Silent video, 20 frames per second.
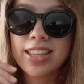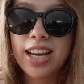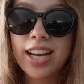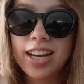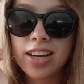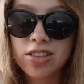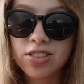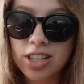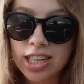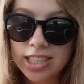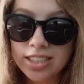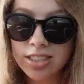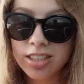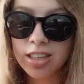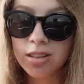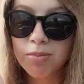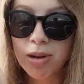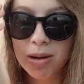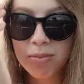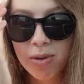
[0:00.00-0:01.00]
the
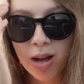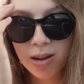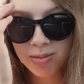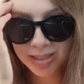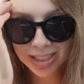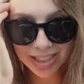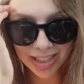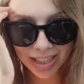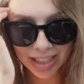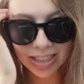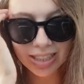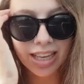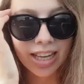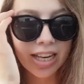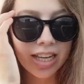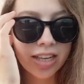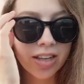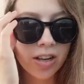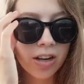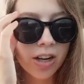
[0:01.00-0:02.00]
hairdresser. My mom is in
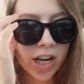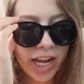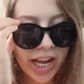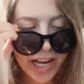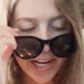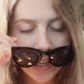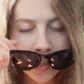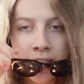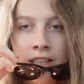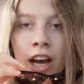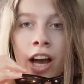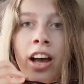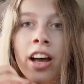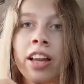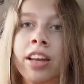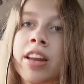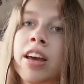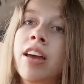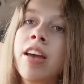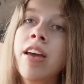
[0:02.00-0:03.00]
getting her hair
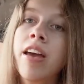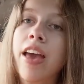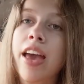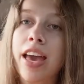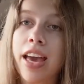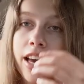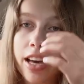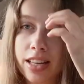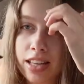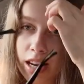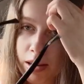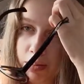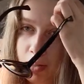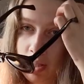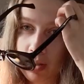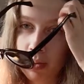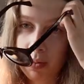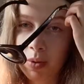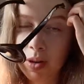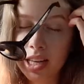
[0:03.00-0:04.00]
done and I'm
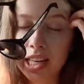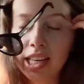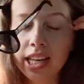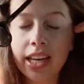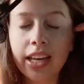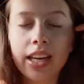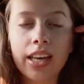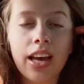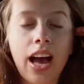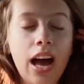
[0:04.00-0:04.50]
just waiting.